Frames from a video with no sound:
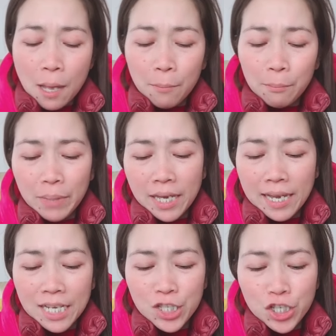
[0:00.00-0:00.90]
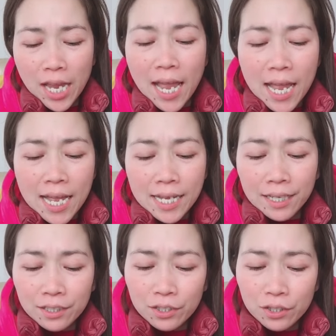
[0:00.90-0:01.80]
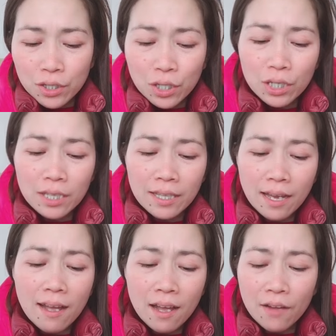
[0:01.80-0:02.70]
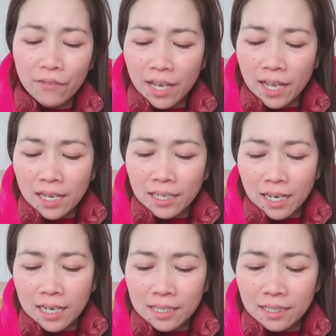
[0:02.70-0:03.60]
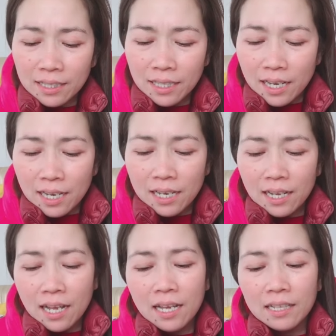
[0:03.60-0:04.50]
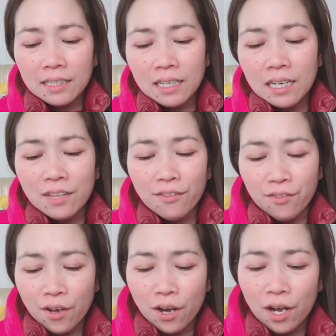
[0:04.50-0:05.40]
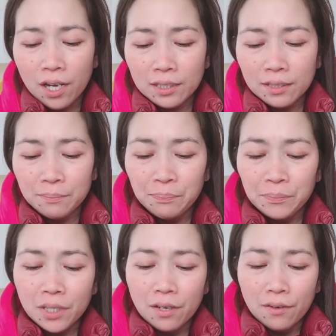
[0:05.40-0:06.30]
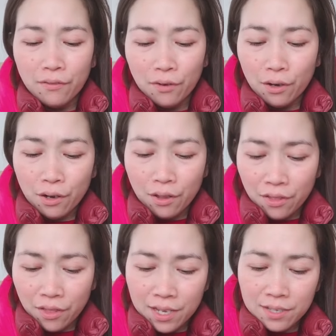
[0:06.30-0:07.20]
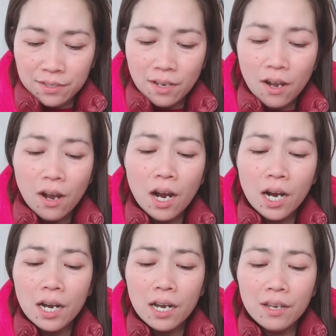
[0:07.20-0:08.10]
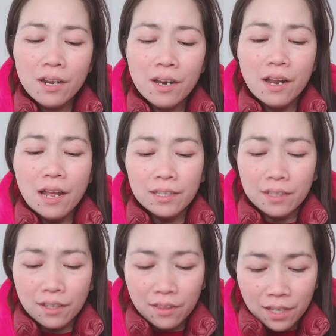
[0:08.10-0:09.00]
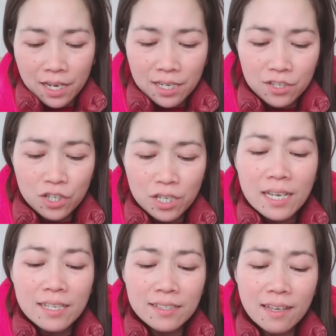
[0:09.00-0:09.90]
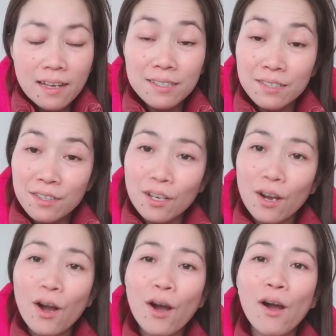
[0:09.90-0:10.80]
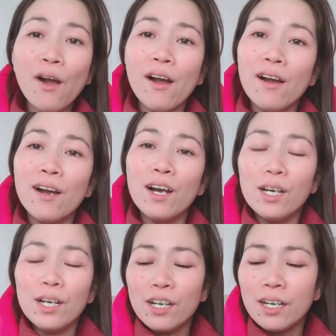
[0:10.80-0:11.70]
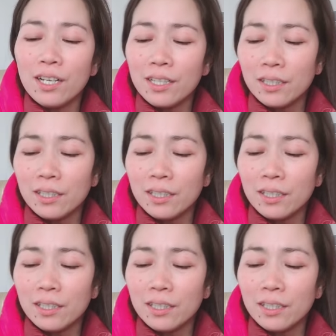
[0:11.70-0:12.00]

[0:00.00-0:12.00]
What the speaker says: Be gentle, loving in deed and in thought, for these are the things Jesus thought.